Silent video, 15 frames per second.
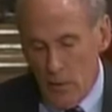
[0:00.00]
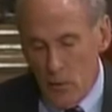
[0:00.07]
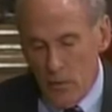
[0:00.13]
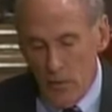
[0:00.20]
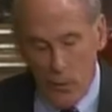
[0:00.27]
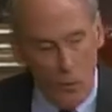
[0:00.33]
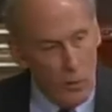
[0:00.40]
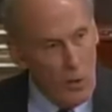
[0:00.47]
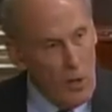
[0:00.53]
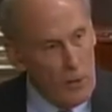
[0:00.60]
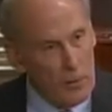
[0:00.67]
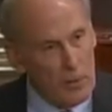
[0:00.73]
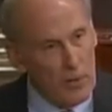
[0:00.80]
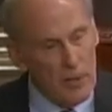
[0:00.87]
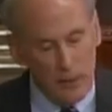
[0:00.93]
We no
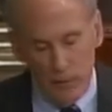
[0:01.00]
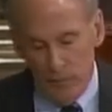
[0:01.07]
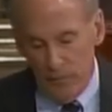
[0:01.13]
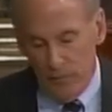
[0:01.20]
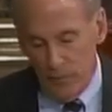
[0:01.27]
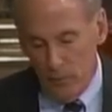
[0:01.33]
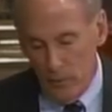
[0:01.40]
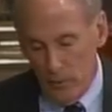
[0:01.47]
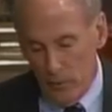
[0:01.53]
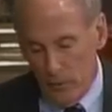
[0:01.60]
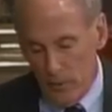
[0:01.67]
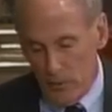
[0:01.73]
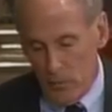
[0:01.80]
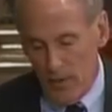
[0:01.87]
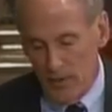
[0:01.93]
longer can defer
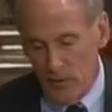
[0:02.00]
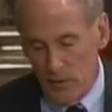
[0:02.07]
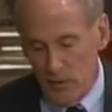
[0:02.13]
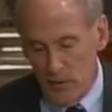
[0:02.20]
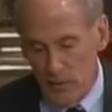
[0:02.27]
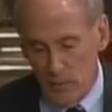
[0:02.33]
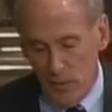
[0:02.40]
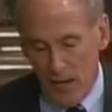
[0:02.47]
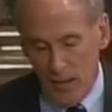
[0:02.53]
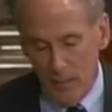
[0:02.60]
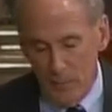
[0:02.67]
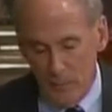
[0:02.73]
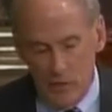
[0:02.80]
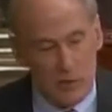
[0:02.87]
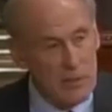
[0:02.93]
addressing these
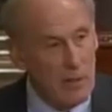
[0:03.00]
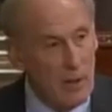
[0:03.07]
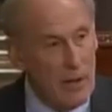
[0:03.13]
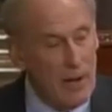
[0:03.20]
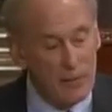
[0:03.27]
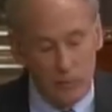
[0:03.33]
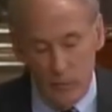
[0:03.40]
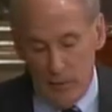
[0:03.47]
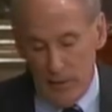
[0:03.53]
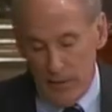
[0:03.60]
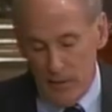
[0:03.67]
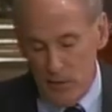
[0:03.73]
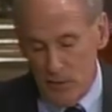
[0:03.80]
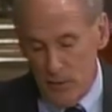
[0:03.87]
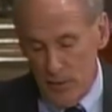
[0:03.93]
problems until after the
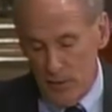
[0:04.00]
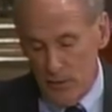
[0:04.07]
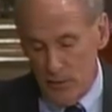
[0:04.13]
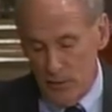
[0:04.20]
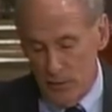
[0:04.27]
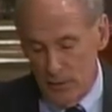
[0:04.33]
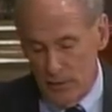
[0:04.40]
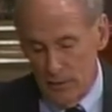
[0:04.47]
next election.